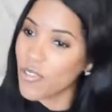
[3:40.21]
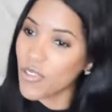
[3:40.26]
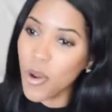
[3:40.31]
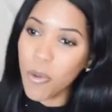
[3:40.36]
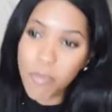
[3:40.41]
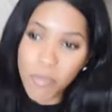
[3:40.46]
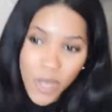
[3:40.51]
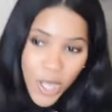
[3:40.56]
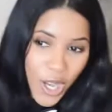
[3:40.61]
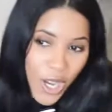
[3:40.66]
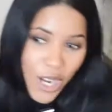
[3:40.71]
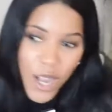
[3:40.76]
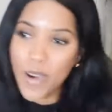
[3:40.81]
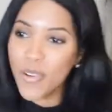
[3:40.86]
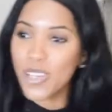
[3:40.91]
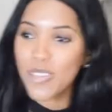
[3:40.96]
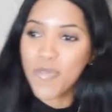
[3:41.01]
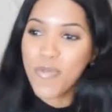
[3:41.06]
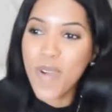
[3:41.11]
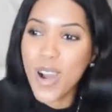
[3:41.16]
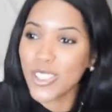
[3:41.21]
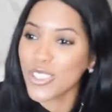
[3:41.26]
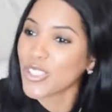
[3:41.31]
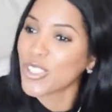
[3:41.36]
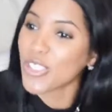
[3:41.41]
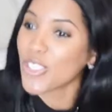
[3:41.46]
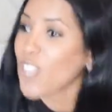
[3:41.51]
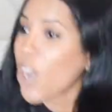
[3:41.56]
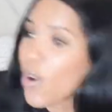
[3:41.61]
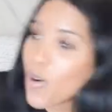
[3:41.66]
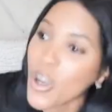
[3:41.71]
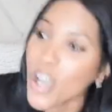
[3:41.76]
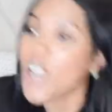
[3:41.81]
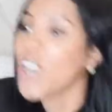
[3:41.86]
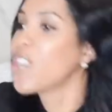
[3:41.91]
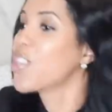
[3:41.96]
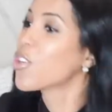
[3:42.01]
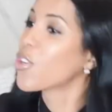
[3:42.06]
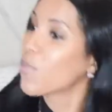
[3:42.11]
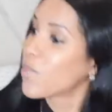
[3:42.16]
No plug. I don't even watch the show. You know
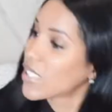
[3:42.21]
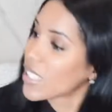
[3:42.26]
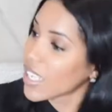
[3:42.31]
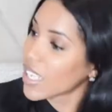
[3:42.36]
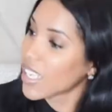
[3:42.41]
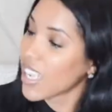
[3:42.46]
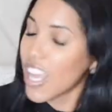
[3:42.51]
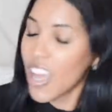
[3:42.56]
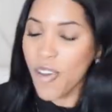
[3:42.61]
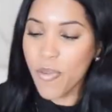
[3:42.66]
what I'm saying?